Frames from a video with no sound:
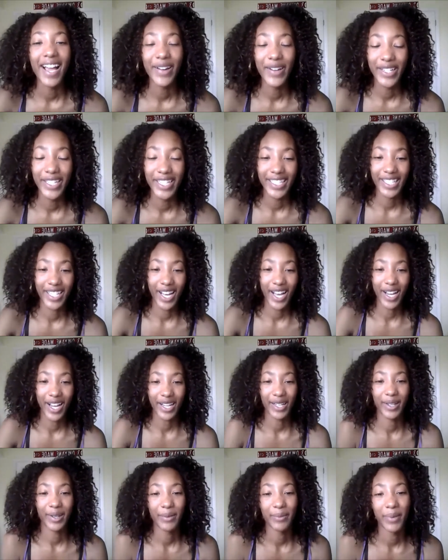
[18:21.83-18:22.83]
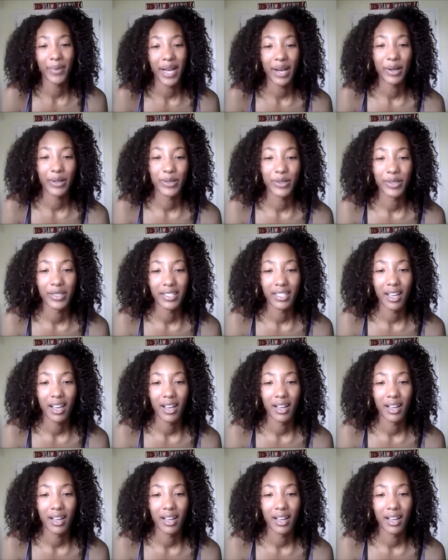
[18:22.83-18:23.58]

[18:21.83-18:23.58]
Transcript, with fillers: I want to talk about.